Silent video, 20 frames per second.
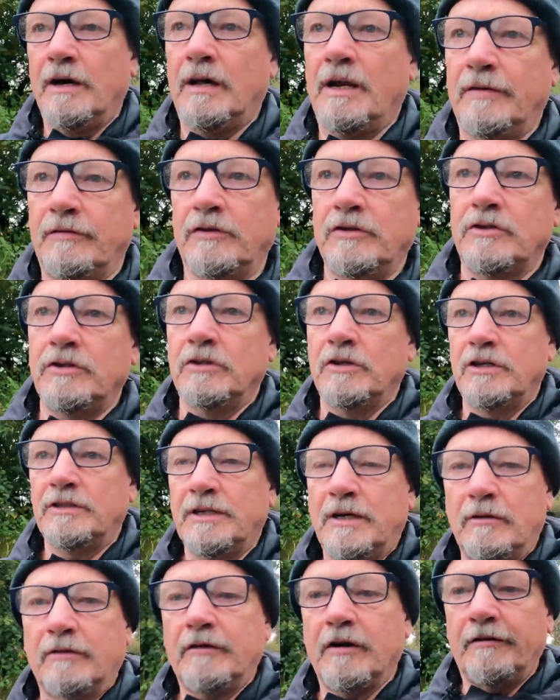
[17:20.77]
And I've just
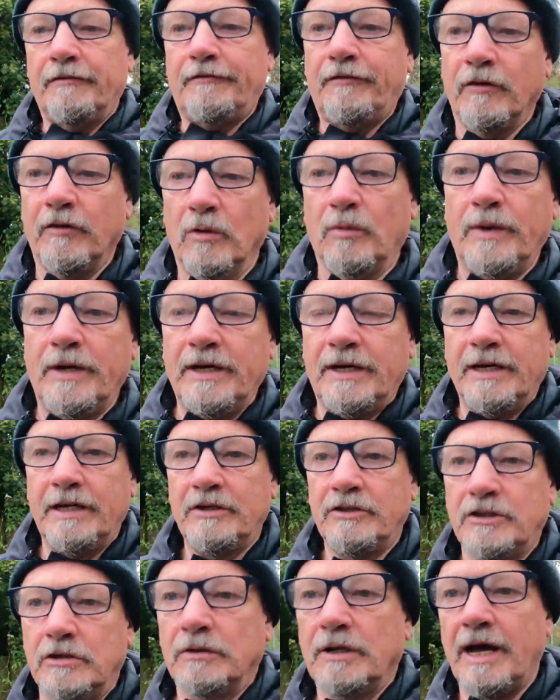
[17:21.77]
noticed now we've got a full week
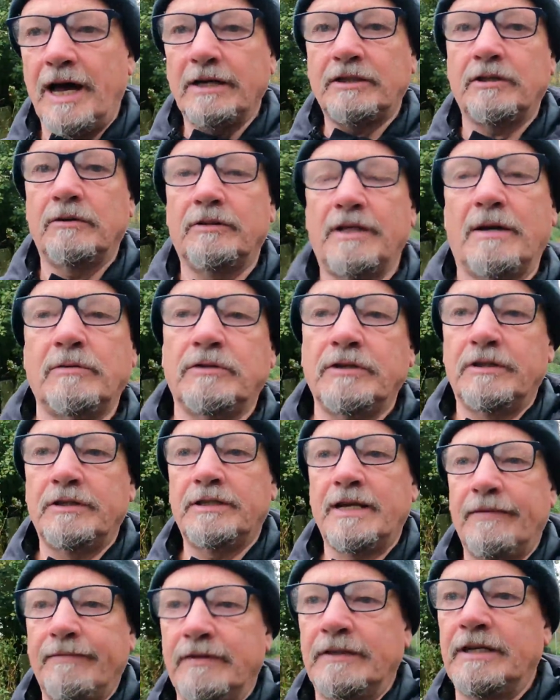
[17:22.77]
in July
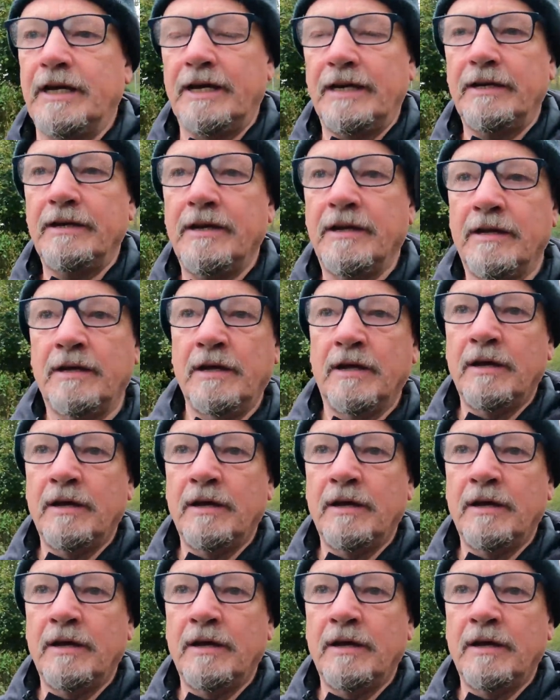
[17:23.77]
2017